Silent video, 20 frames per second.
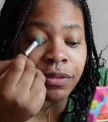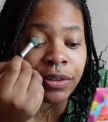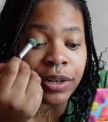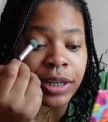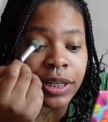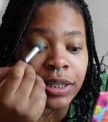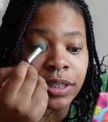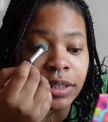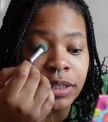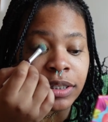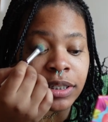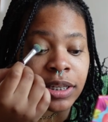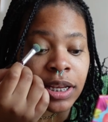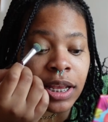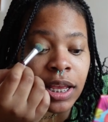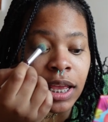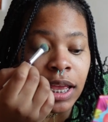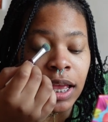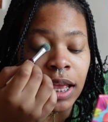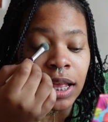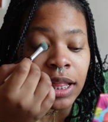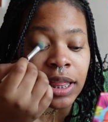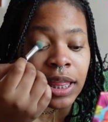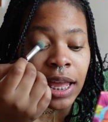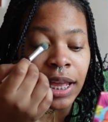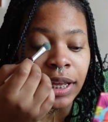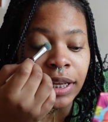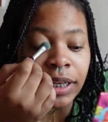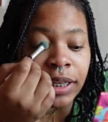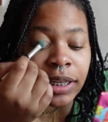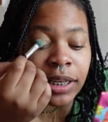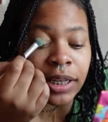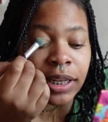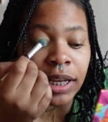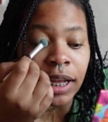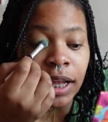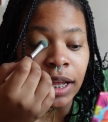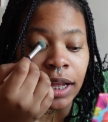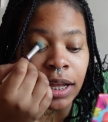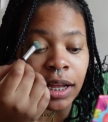friends like,
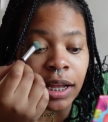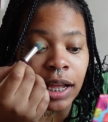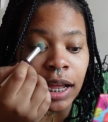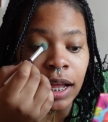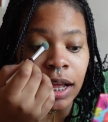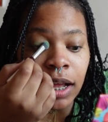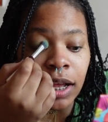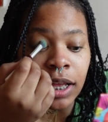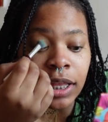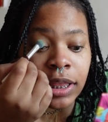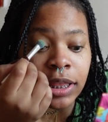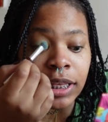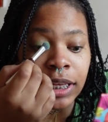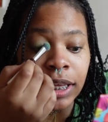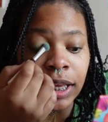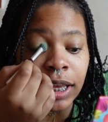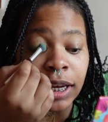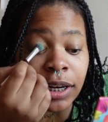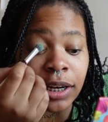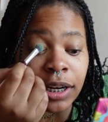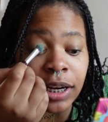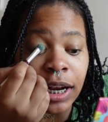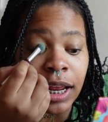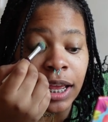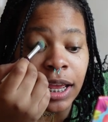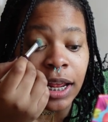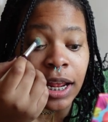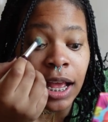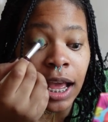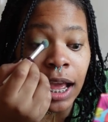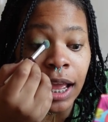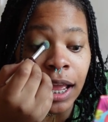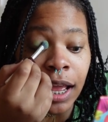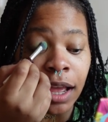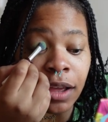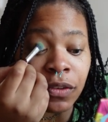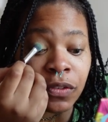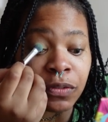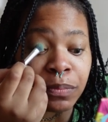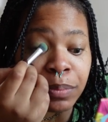on the internet, I
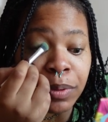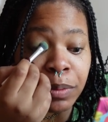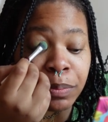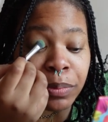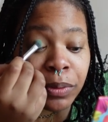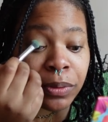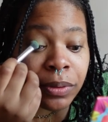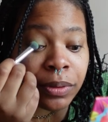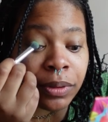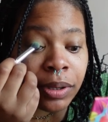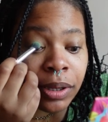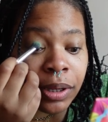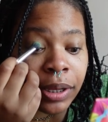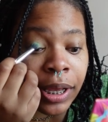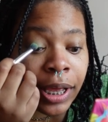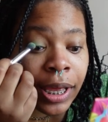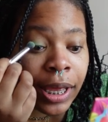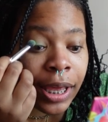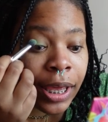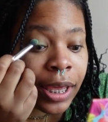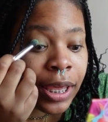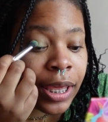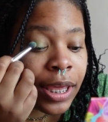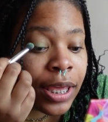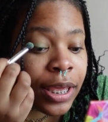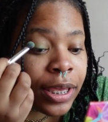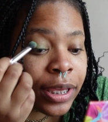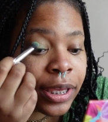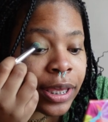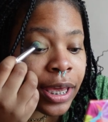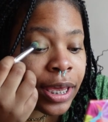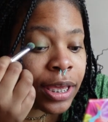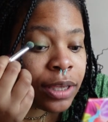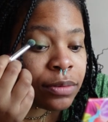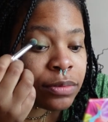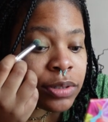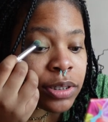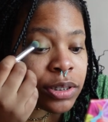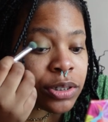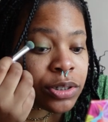have people, okay?
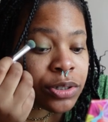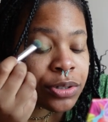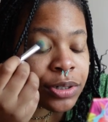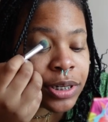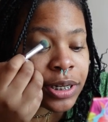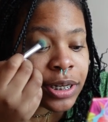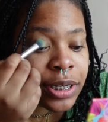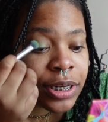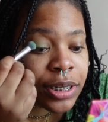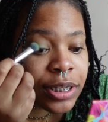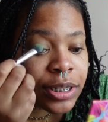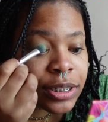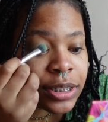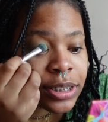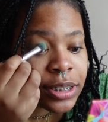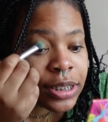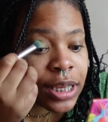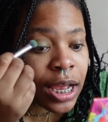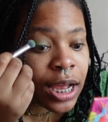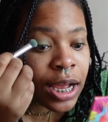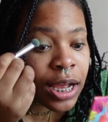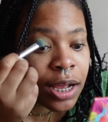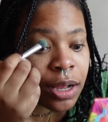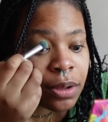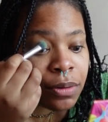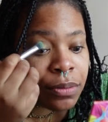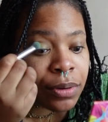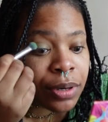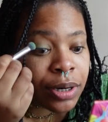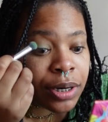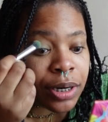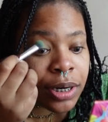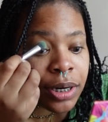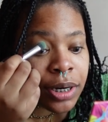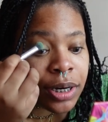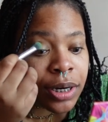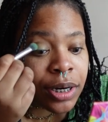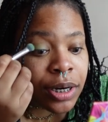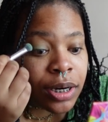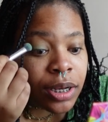Games and drinks,
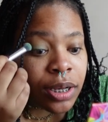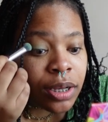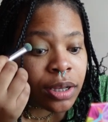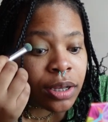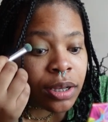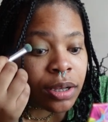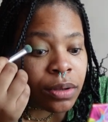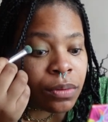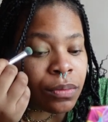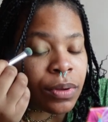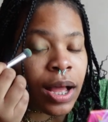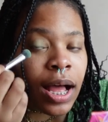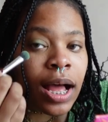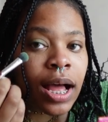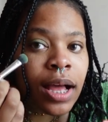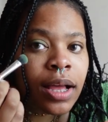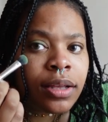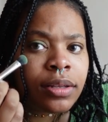sour. What?